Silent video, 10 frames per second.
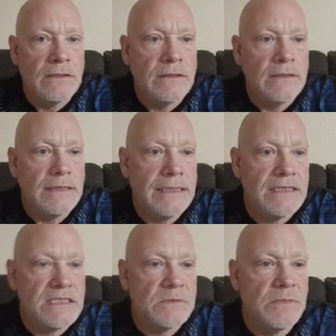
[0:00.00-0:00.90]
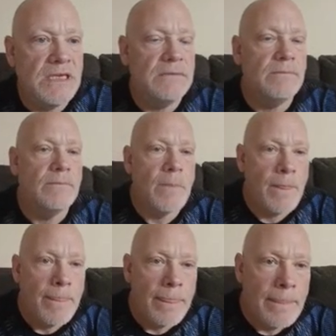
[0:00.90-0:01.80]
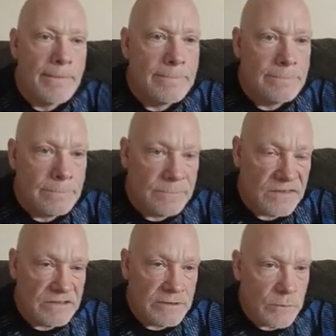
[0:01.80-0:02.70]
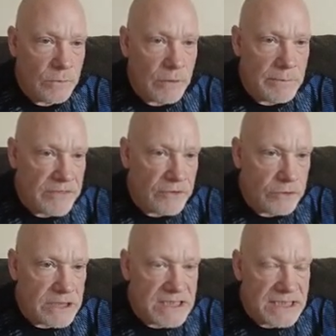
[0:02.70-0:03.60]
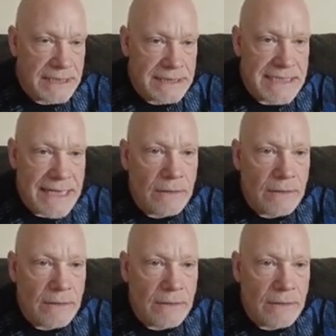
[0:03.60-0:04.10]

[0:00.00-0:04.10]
And spin. All right, we're up 36 now.